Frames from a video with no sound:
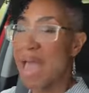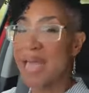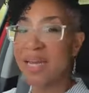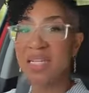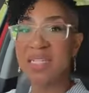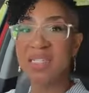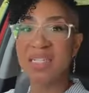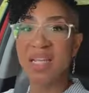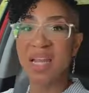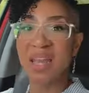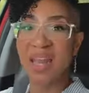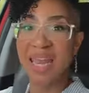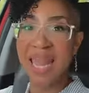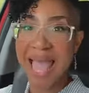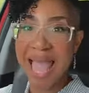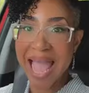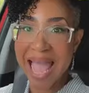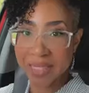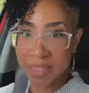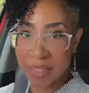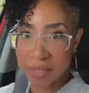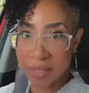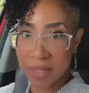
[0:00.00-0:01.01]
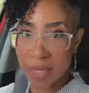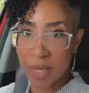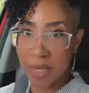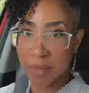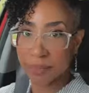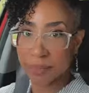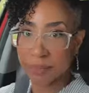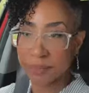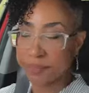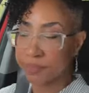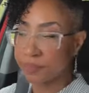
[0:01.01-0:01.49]
That is the last
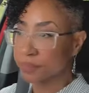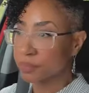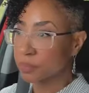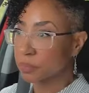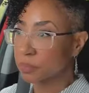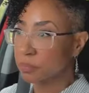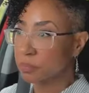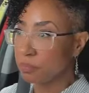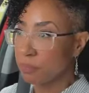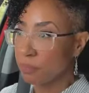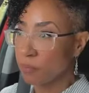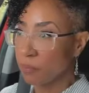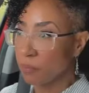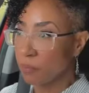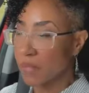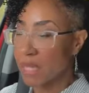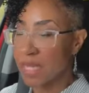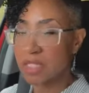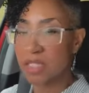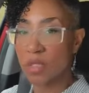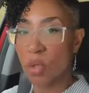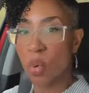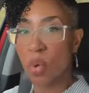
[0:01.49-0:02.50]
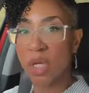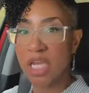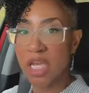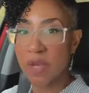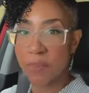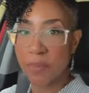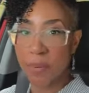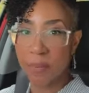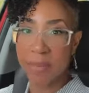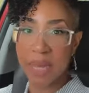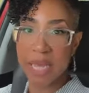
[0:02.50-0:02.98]
thing that's going
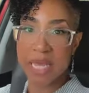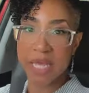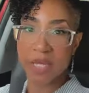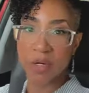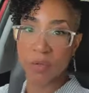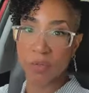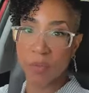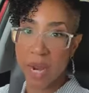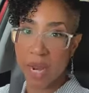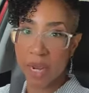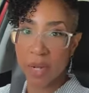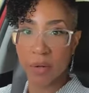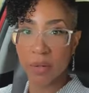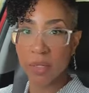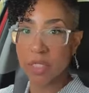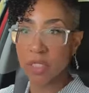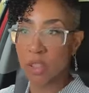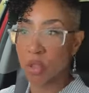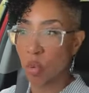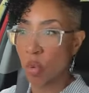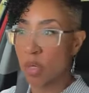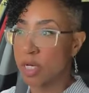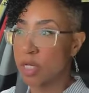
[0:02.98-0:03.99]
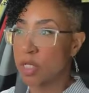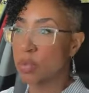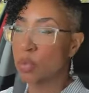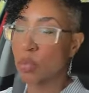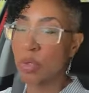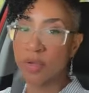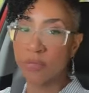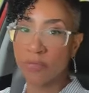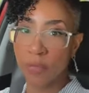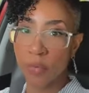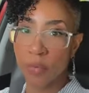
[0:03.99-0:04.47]
to keep a man around in
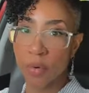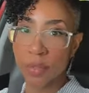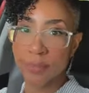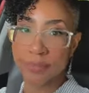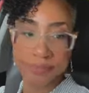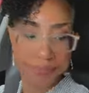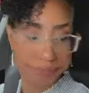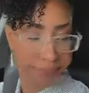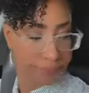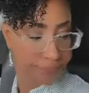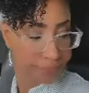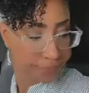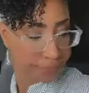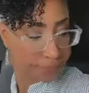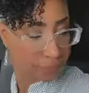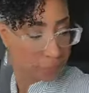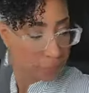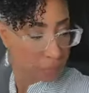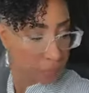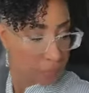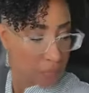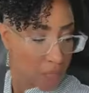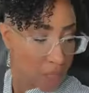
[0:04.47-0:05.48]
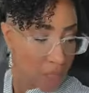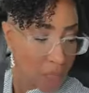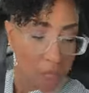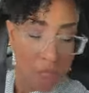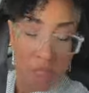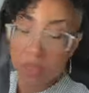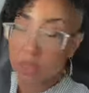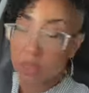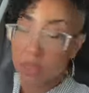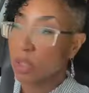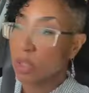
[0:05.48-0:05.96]
2024.
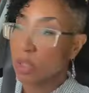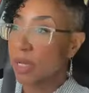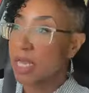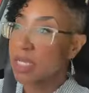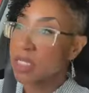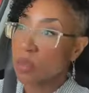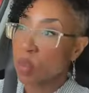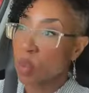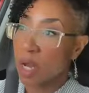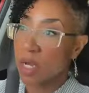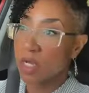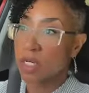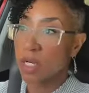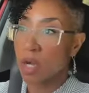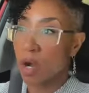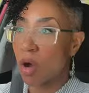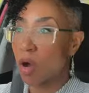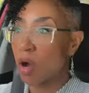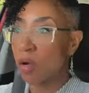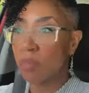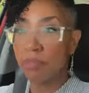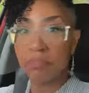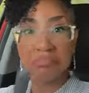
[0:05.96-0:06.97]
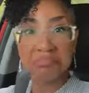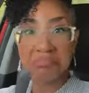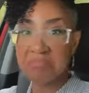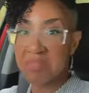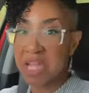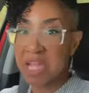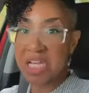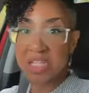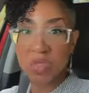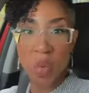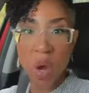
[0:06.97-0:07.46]
So guess what, y'all?
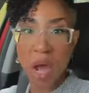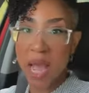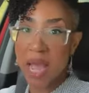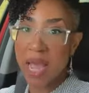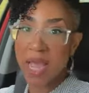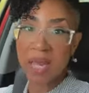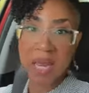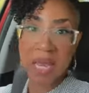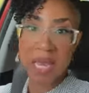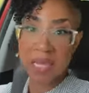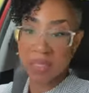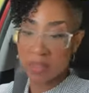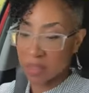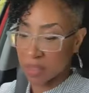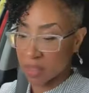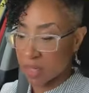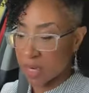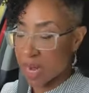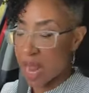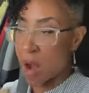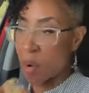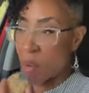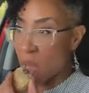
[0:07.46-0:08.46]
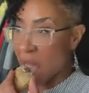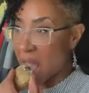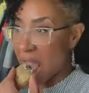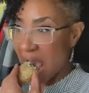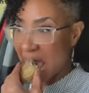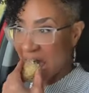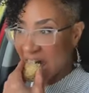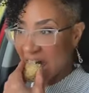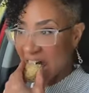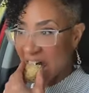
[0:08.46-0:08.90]
That's why I ain't handling it out.